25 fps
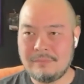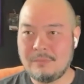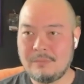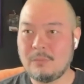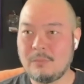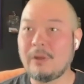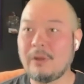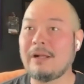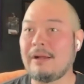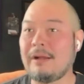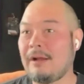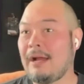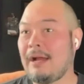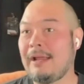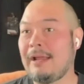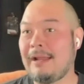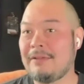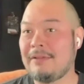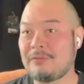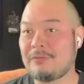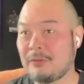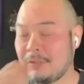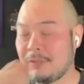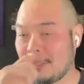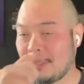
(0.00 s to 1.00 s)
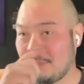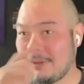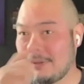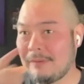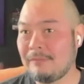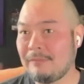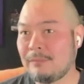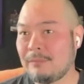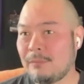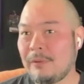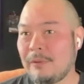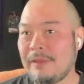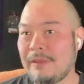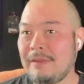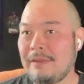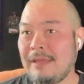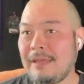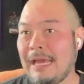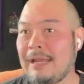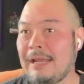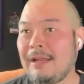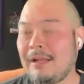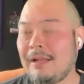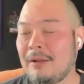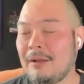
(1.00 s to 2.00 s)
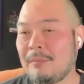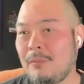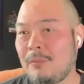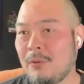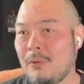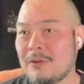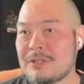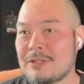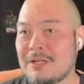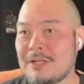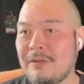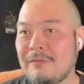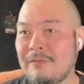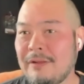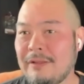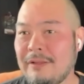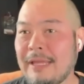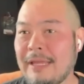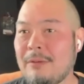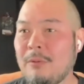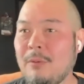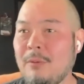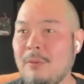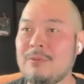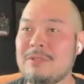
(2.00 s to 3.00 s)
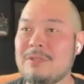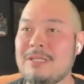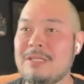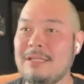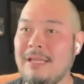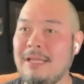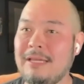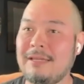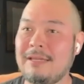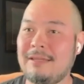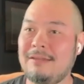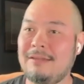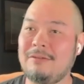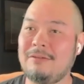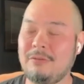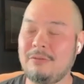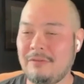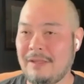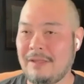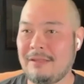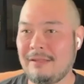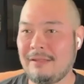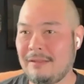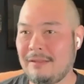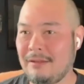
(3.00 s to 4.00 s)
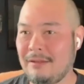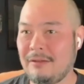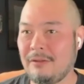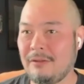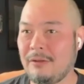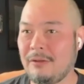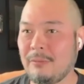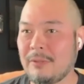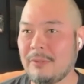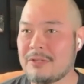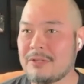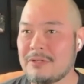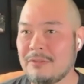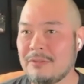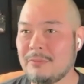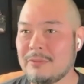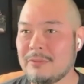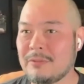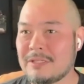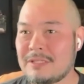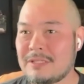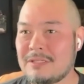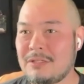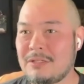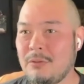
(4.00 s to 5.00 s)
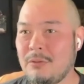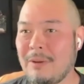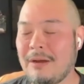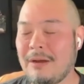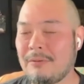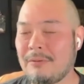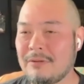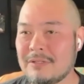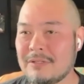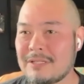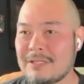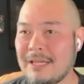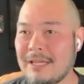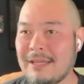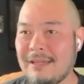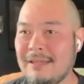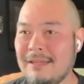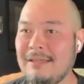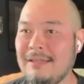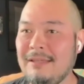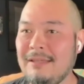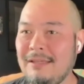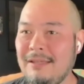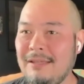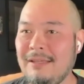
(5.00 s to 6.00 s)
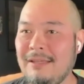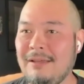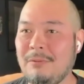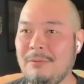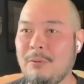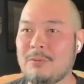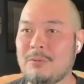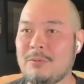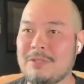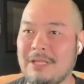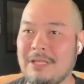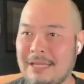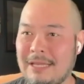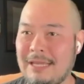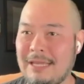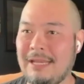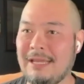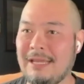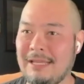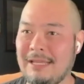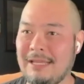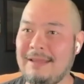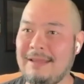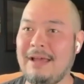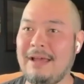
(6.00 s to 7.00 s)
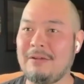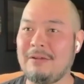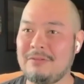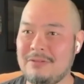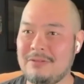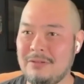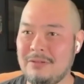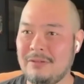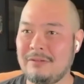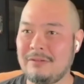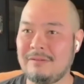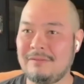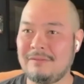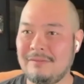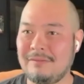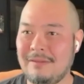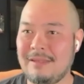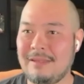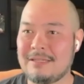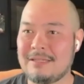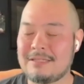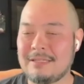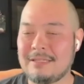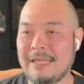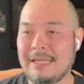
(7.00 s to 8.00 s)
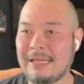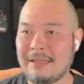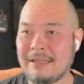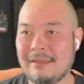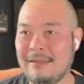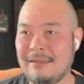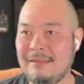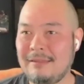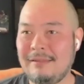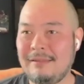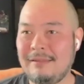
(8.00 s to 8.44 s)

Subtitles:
well, I had asked earlier, but with the editing portion of it, like, what was it like? You said that the original was 2 hours. Like, what was it like getting it down to this length?